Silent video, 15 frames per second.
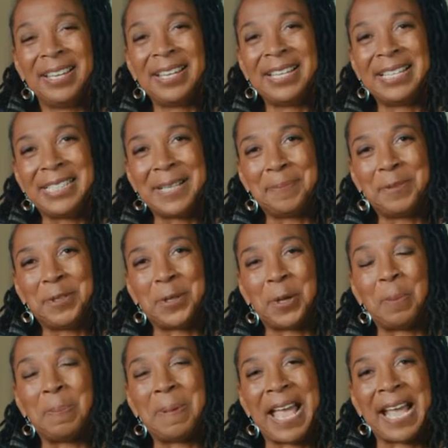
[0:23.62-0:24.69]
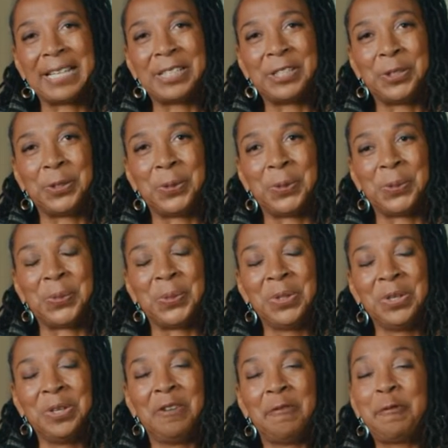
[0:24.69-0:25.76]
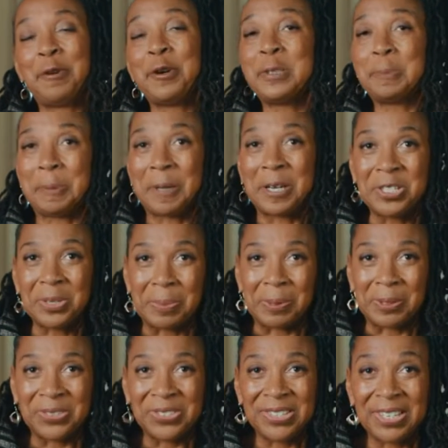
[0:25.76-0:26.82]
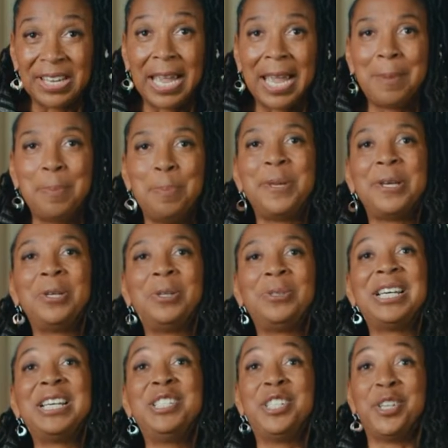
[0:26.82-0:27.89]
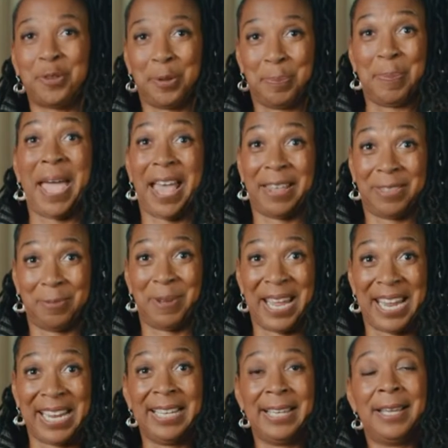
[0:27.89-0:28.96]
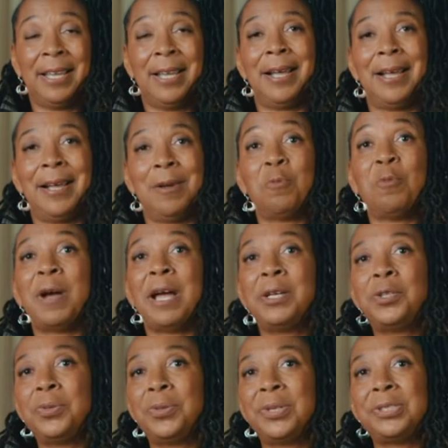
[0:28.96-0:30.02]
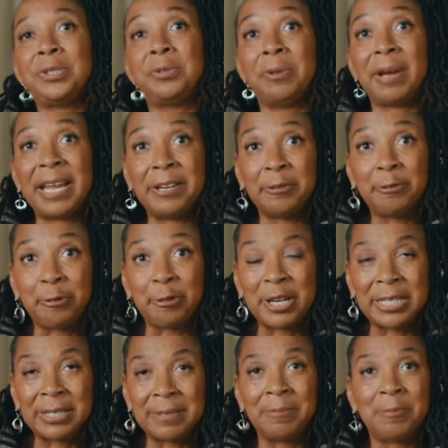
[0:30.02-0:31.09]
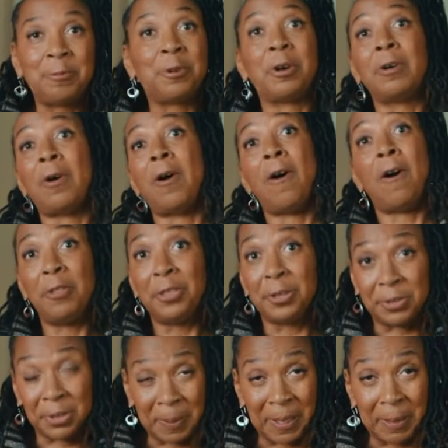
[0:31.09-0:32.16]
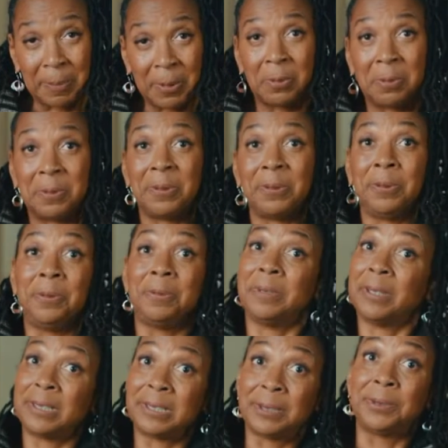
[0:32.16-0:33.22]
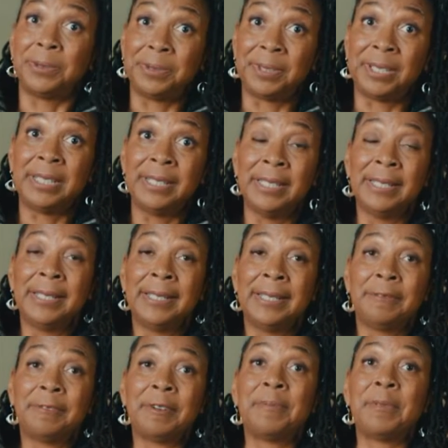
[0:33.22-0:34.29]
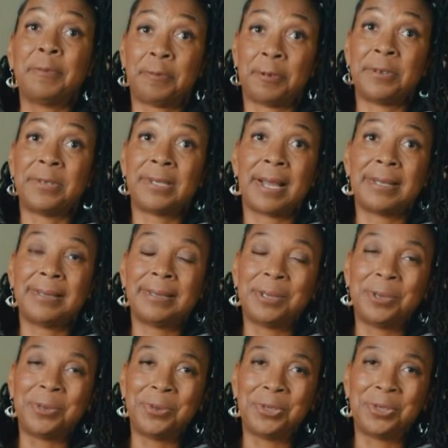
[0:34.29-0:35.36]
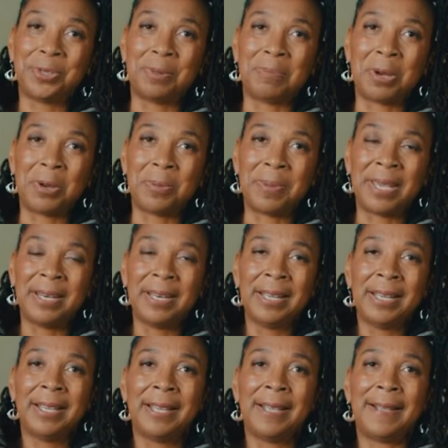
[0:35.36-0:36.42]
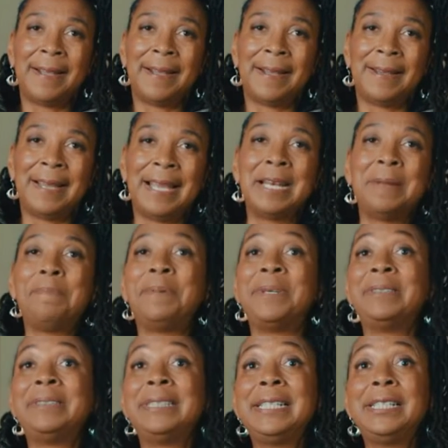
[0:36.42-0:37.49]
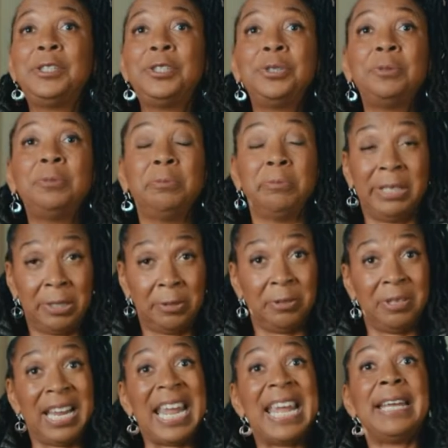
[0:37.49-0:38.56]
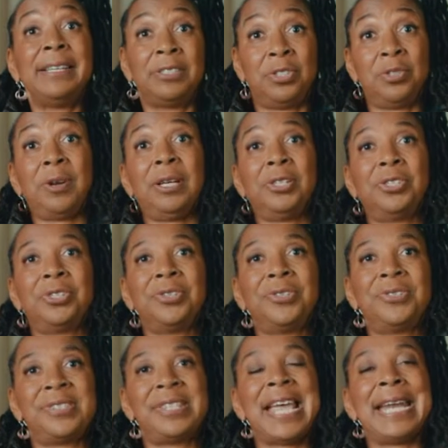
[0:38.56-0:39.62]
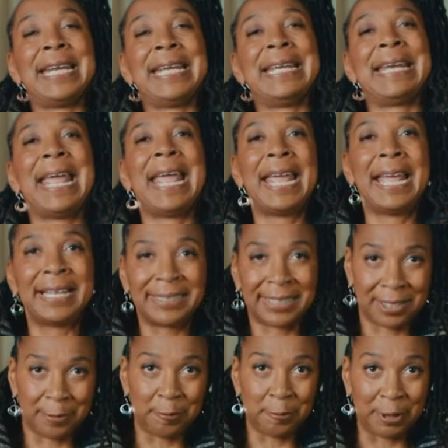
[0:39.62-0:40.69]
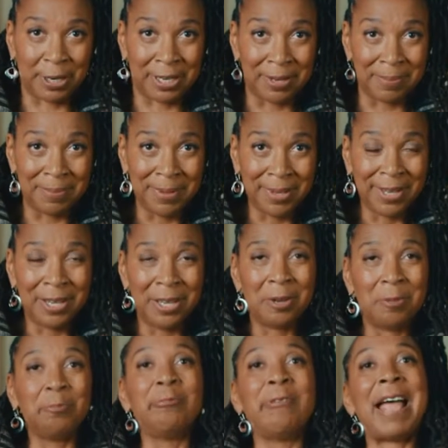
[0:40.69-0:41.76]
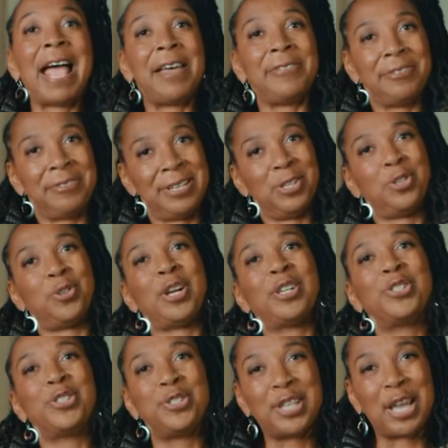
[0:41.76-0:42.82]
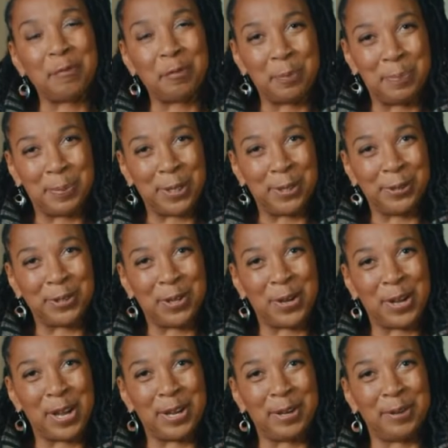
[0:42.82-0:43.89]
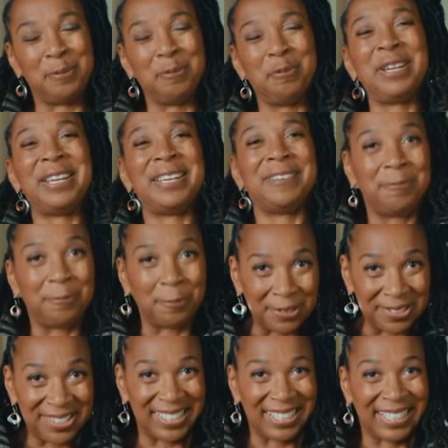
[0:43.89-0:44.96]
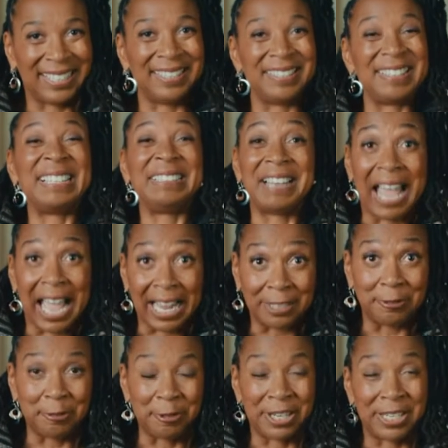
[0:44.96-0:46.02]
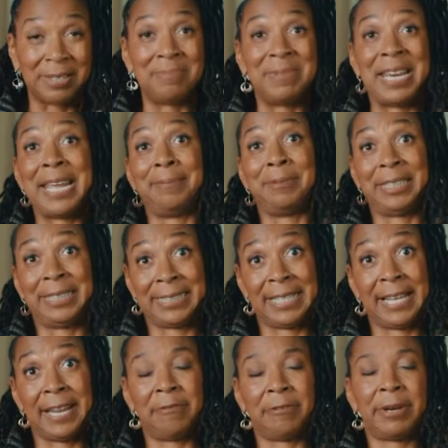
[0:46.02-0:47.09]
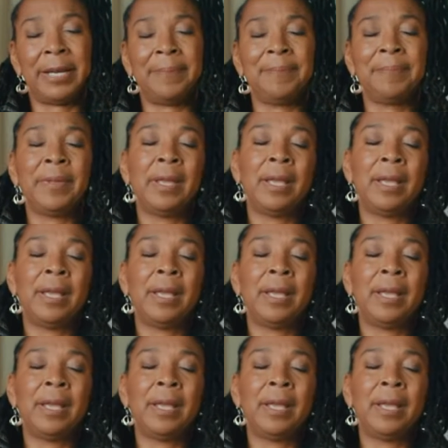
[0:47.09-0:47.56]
an attempt to go back to first principles and build a different pathway uh, one towards greater freedom for all those people who were, who were excluded from the first constitutional moment, uh, an ability to recreate structures that enhanced freedom rather than structures that were built on reinforcing the lack of freedom, namely slavery.